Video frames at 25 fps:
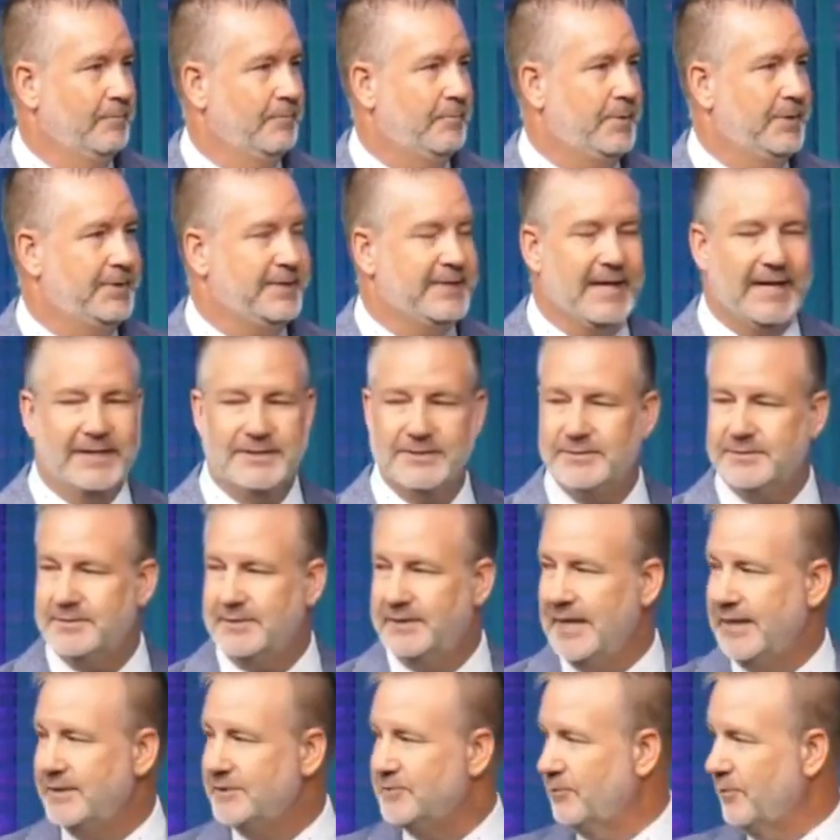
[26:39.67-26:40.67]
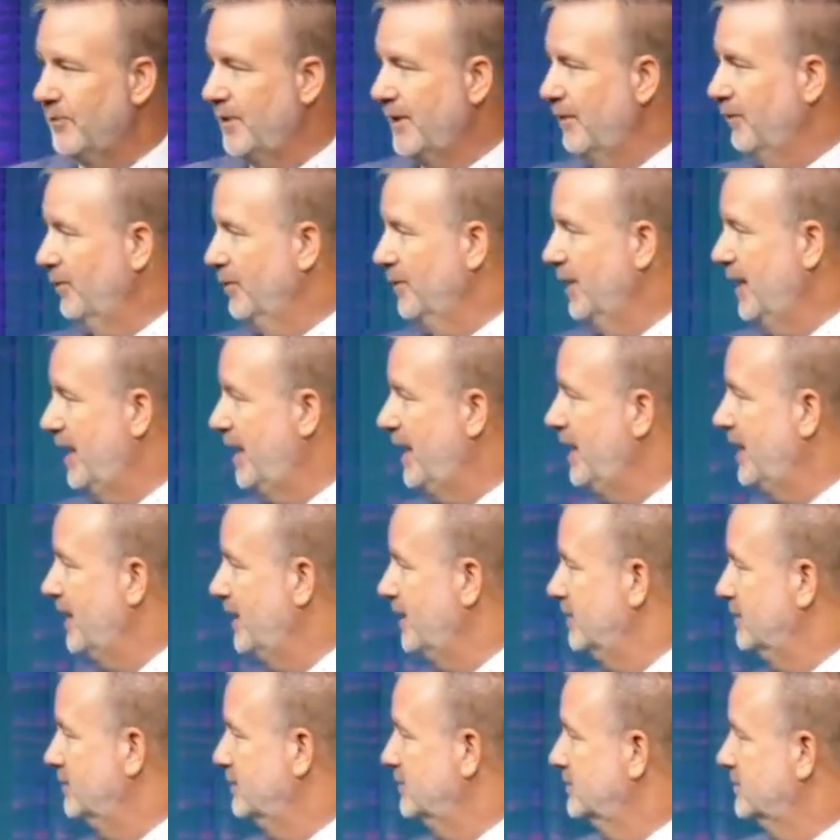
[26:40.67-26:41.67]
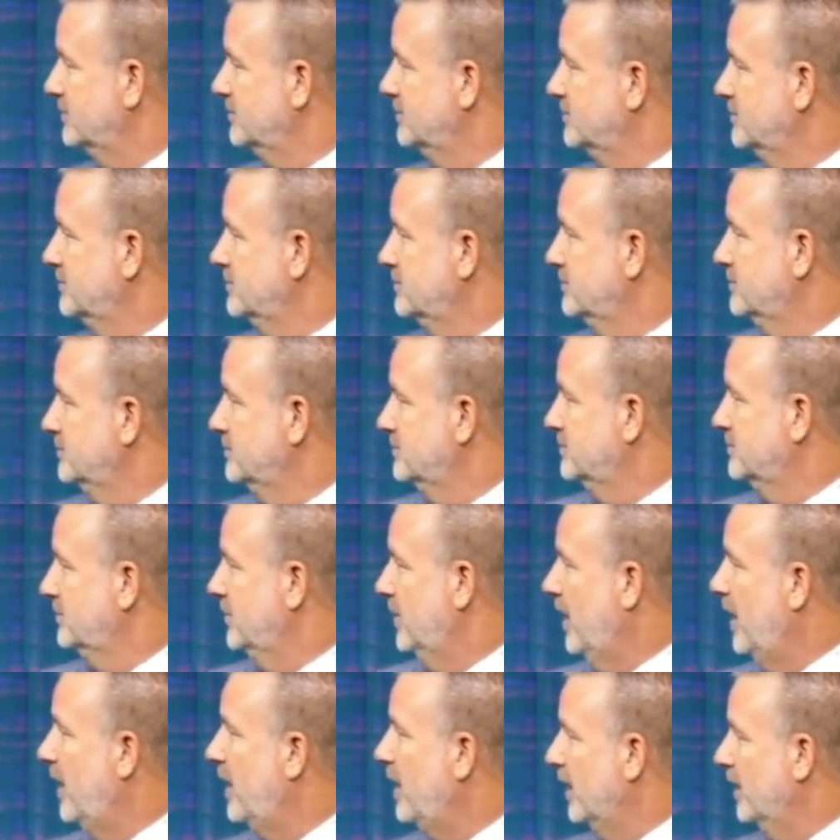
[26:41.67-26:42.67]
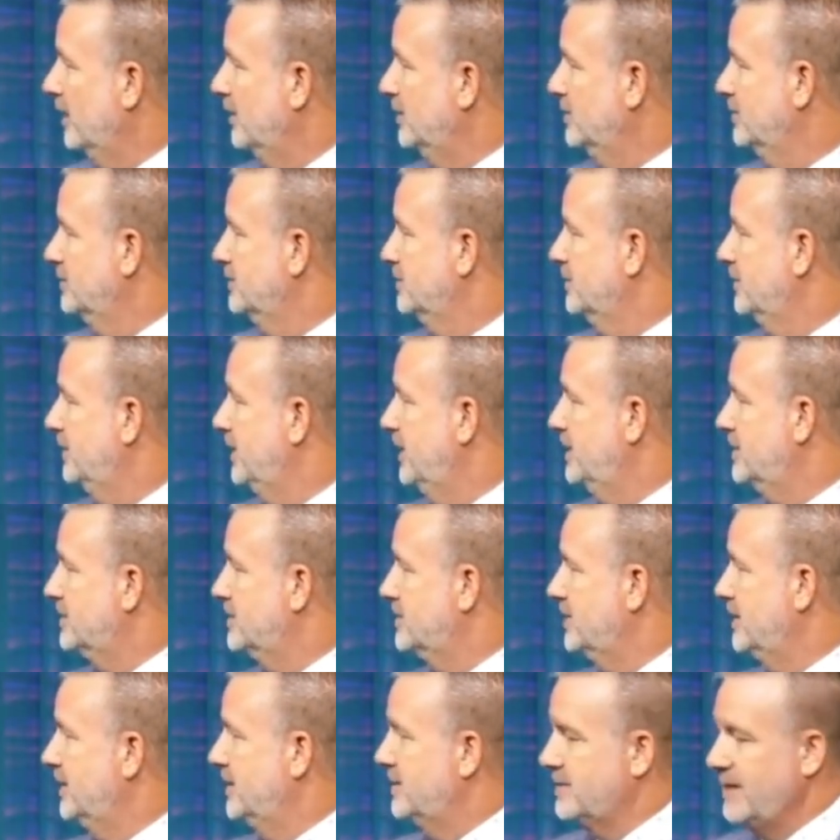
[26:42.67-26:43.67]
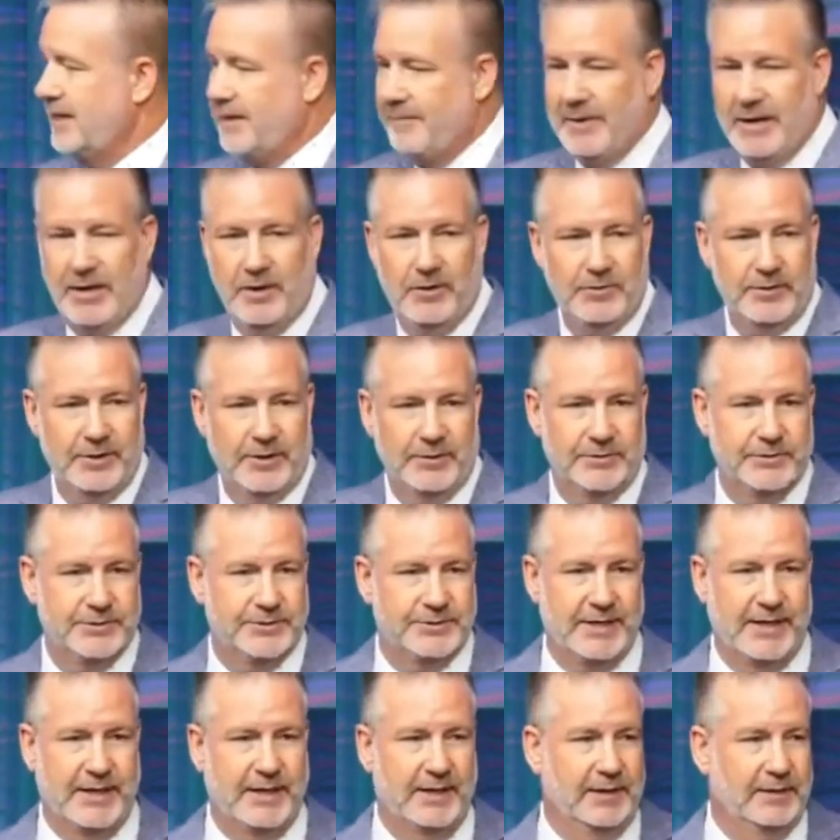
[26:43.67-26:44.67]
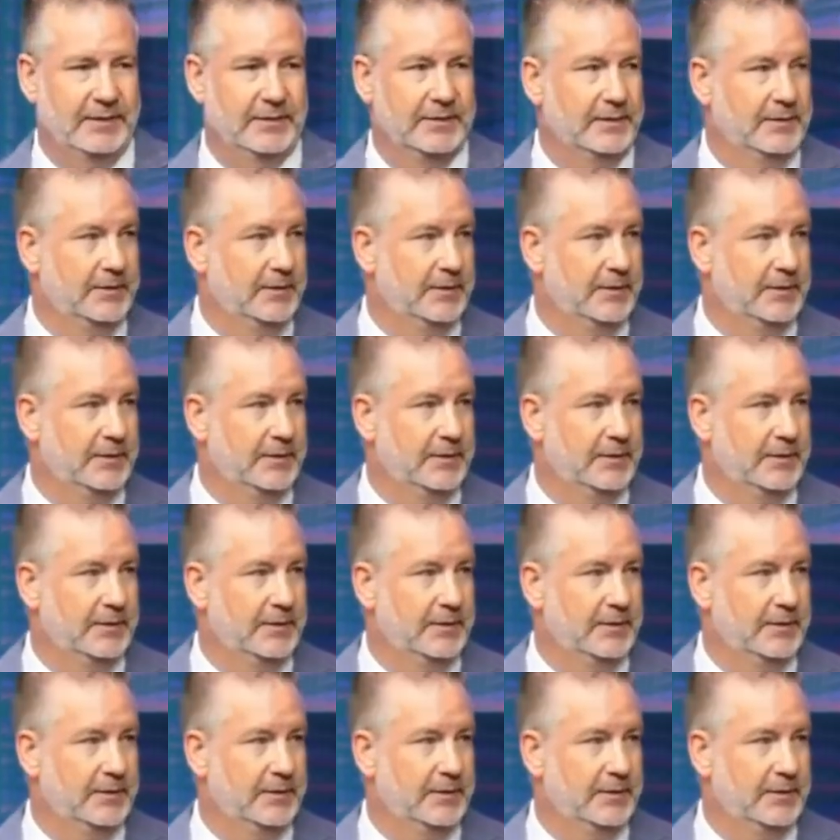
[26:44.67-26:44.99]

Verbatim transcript: But that's, that's where I rely on. It, it's not my own understanding,